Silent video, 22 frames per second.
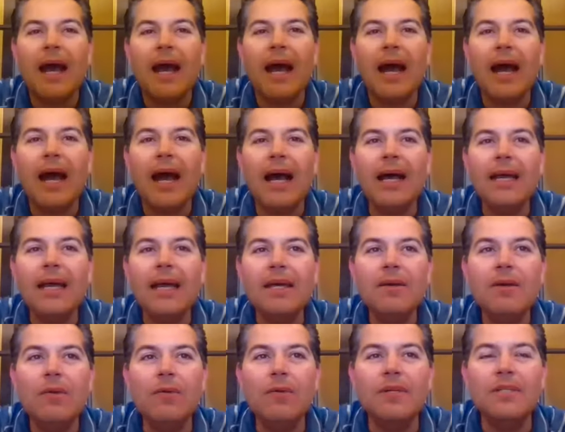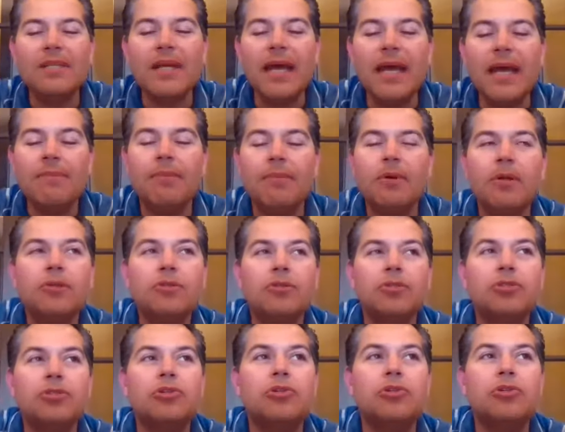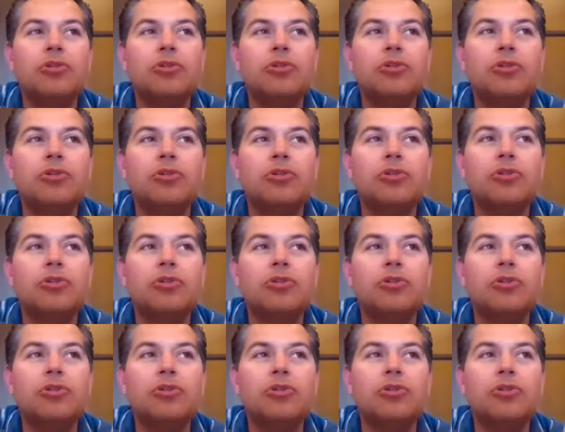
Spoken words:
I was able to,